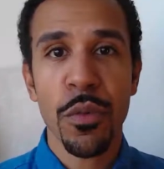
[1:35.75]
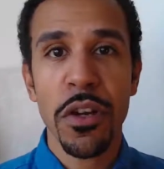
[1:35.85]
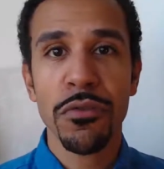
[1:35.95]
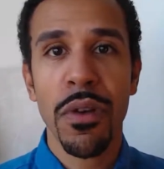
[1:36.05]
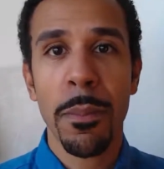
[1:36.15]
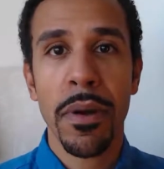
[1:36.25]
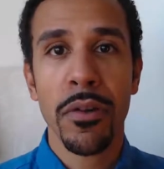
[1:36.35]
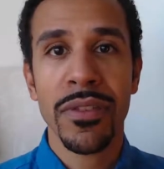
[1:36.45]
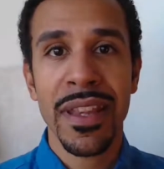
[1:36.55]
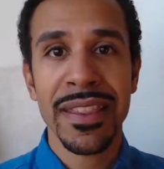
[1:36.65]
You want to
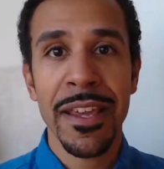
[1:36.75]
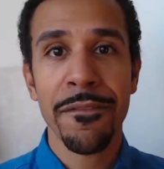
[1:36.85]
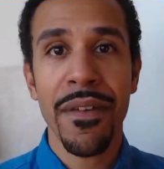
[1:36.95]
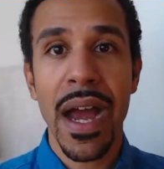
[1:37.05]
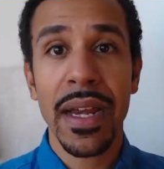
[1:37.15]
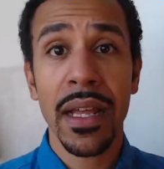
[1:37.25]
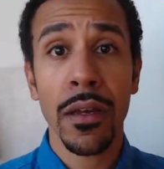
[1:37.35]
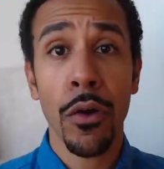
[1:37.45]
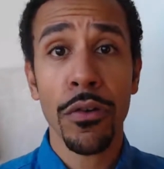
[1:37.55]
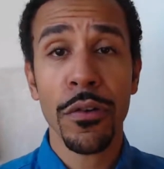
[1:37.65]
upload the
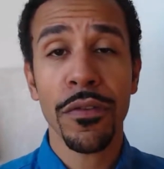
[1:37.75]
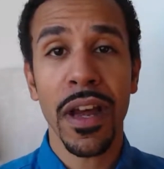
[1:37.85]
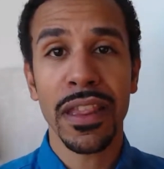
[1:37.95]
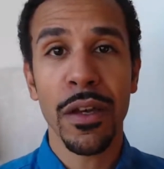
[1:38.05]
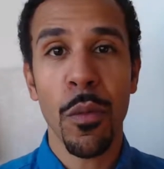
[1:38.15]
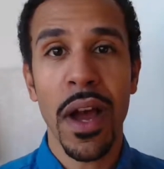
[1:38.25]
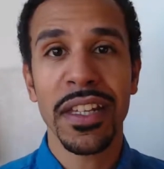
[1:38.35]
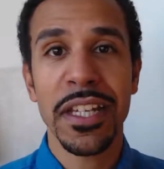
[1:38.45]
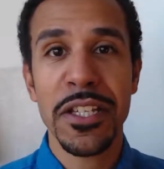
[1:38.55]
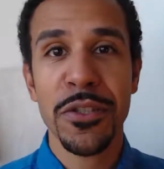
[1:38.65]
final audio file, the
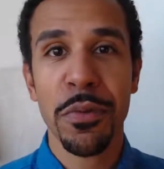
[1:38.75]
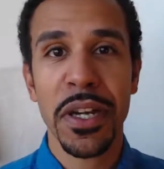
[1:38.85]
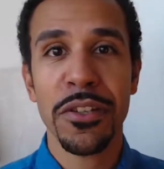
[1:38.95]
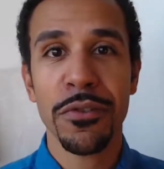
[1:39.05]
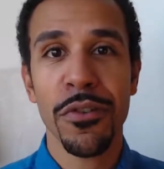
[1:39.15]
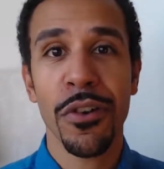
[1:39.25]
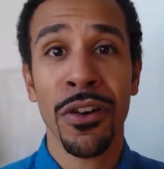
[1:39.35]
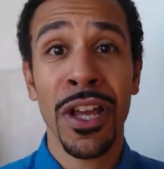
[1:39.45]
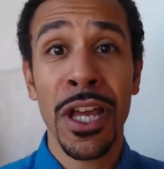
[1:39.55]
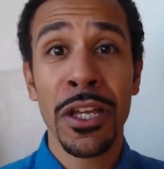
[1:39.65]
one that is ready to
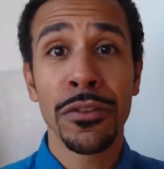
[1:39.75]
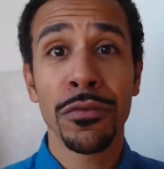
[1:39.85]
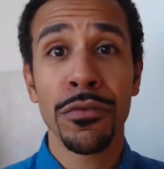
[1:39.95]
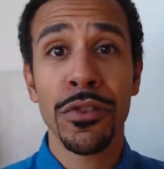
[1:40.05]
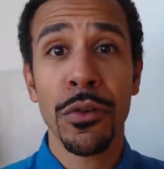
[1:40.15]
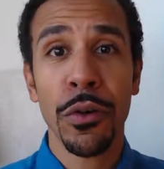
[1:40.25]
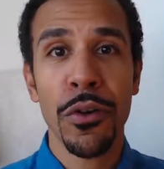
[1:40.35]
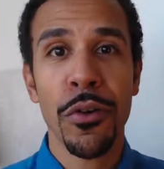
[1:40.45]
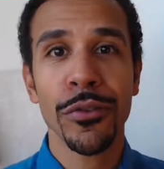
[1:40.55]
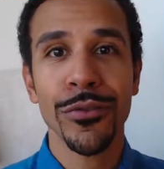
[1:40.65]
go, to your
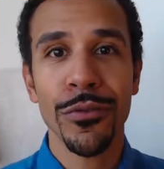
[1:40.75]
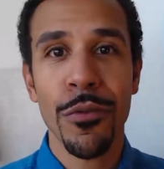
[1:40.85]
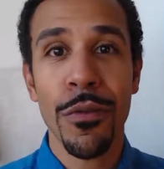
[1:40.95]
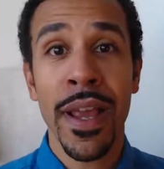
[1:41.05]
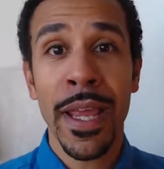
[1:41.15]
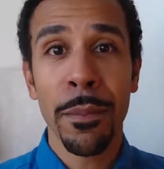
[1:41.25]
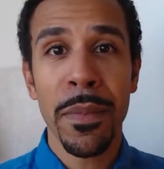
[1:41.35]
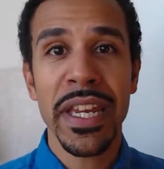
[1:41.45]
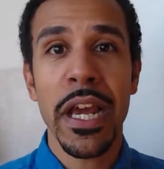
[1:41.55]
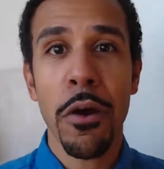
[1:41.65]
go-to
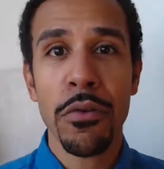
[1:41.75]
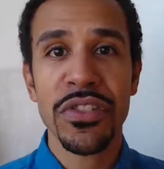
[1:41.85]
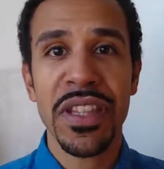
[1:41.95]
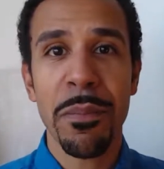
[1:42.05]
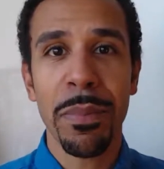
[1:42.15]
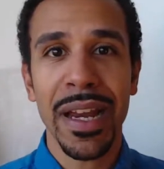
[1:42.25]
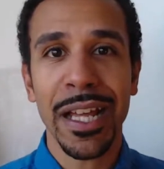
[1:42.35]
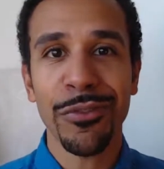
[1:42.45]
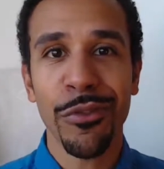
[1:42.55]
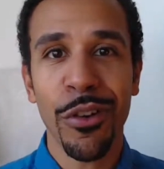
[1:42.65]
media hosting
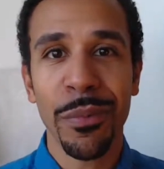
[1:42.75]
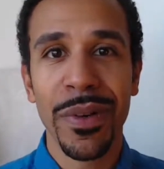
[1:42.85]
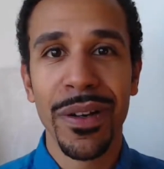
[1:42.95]
platform.